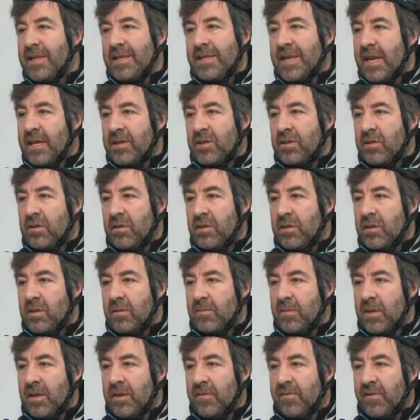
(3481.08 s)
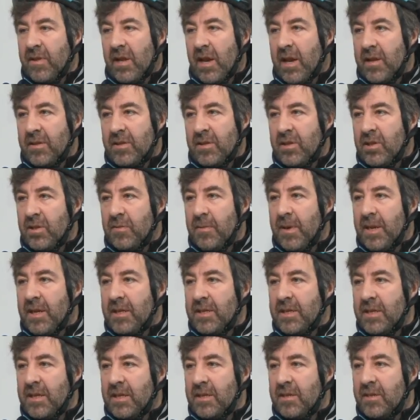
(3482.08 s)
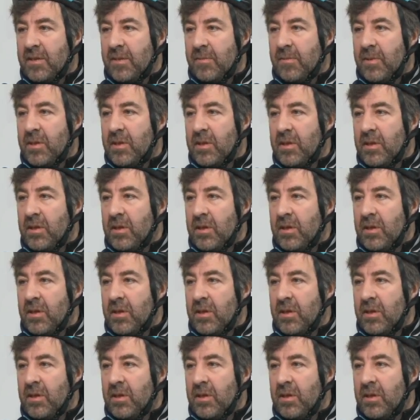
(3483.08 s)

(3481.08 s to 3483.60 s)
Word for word: in the centre or something for the last two minutes against someone.